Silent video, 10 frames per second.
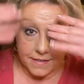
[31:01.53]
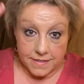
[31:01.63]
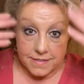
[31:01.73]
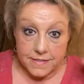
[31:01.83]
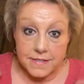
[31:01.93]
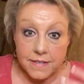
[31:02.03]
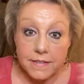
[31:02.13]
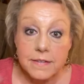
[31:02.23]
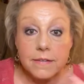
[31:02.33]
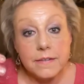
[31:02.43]
this.
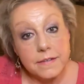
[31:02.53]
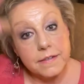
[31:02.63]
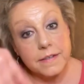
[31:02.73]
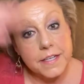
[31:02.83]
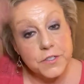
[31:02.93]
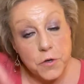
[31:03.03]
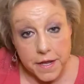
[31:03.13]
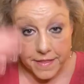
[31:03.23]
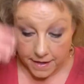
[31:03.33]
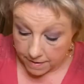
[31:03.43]
I dry
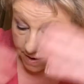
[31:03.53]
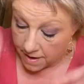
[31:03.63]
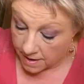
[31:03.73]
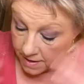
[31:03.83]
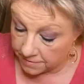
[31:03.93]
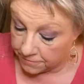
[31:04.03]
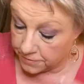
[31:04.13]
that off.